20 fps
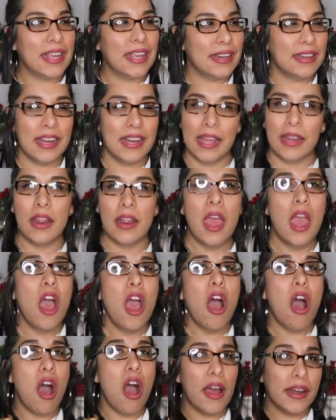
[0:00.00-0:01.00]
It did.
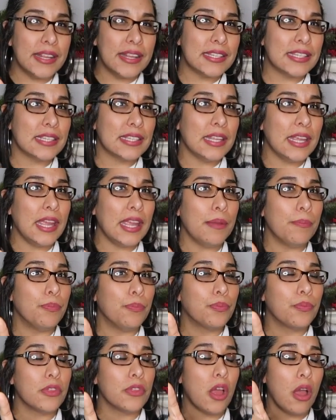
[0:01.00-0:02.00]
Honestly,
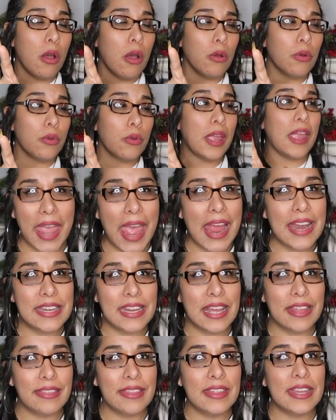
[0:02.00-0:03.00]
though, it had
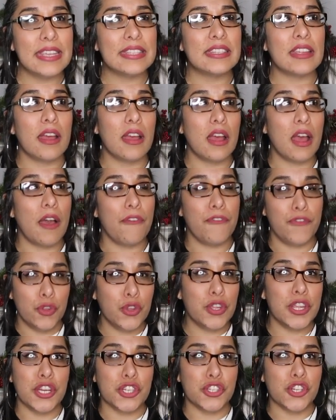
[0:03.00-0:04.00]
done this a
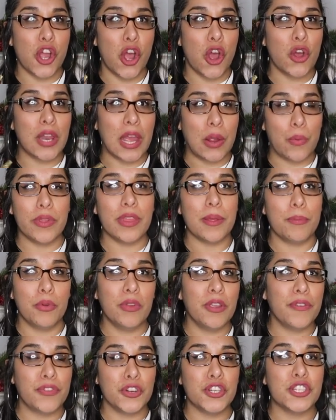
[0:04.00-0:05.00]
few years ago, like when the
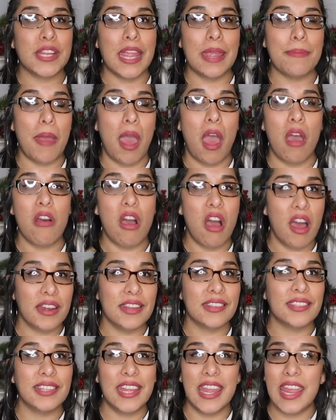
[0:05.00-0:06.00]
movie first came out.
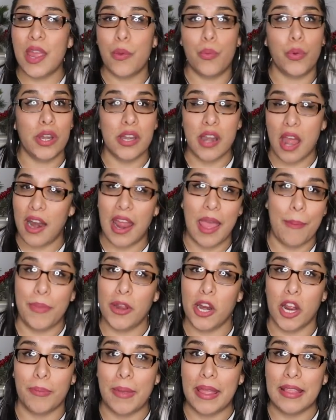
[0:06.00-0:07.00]
Honestly, it would not have
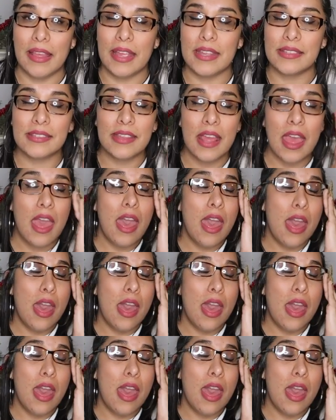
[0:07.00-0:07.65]
been on my list.